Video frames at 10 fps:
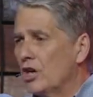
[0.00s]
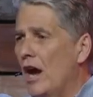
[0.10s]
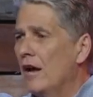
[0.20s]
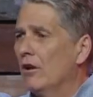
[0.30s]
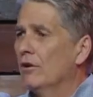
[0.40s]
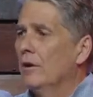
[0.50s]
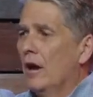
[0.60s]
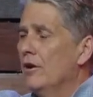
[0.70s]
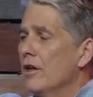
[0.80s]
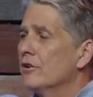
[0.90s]
child,
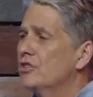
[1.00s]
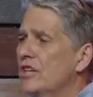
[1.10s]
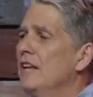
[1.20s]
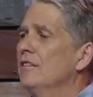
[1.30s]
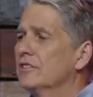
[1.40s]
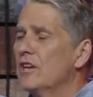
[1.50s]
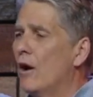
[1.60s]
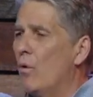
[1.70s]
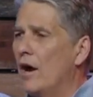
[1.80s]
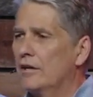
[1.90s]
another teen that's
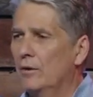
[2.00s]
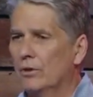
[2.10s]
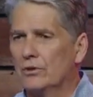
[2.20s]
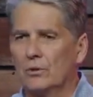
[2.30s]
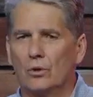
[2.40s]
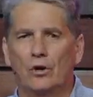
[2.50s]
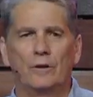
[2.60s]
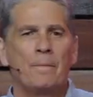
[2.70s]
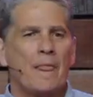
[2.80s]
not walking with the Lord,